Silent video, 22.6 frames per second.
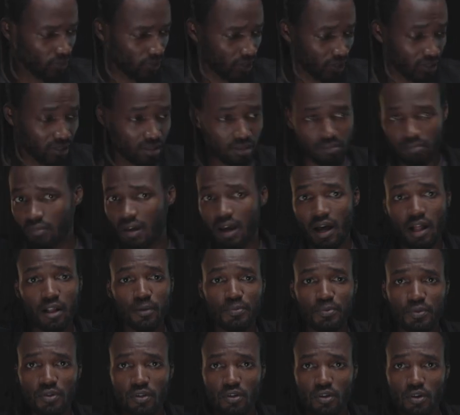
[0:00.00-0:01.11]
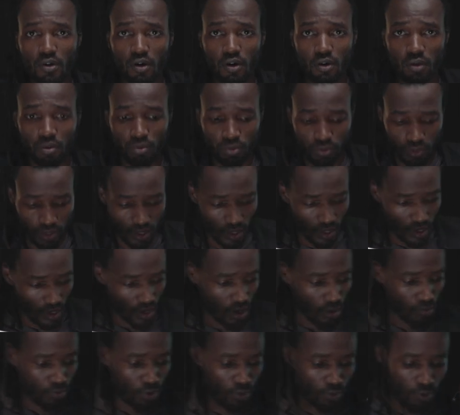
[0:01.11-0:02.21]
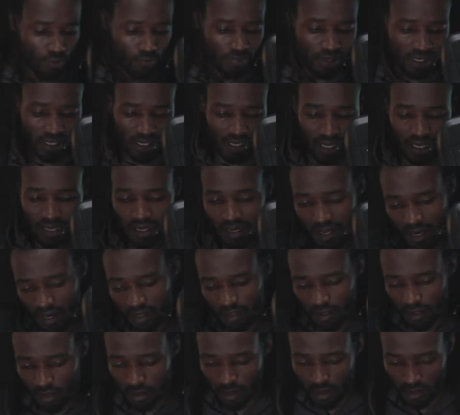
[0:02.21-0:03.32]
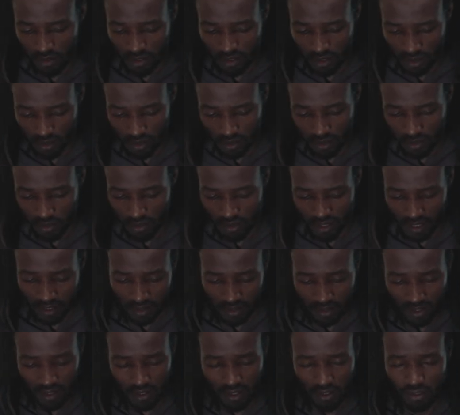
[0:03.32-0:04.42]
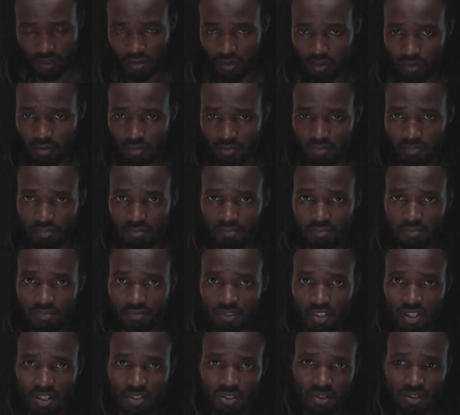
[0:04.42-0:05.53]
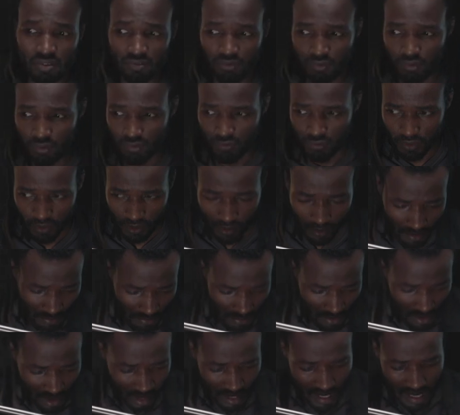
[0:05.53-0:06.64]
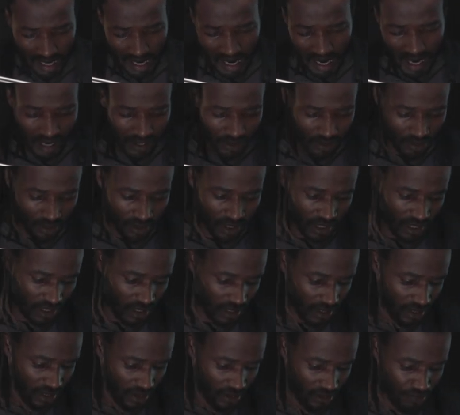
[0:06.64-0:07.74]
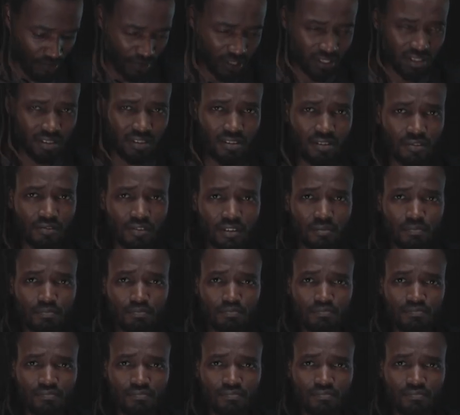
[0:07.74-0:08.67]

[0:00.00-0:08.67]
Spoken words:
it helps you hold probably a light closer to, let's say you're doing food photography and you needed a specific